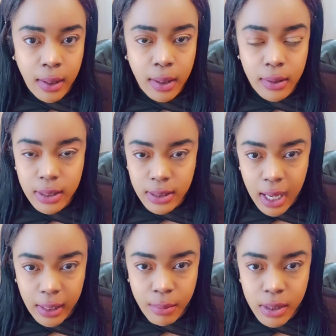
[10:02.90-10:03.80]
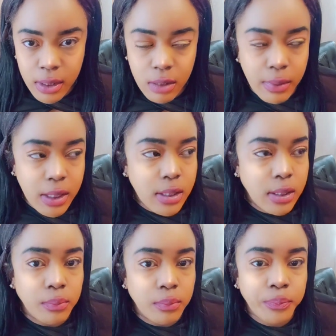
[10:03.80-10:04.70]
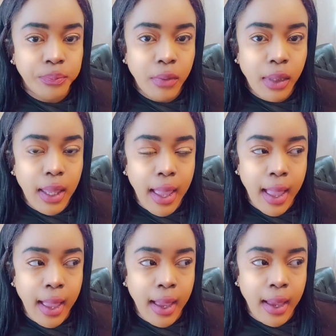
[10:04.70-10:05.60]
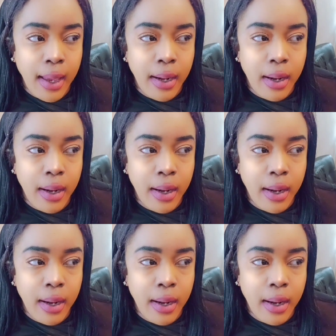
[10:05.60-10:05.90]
the documents is missing. And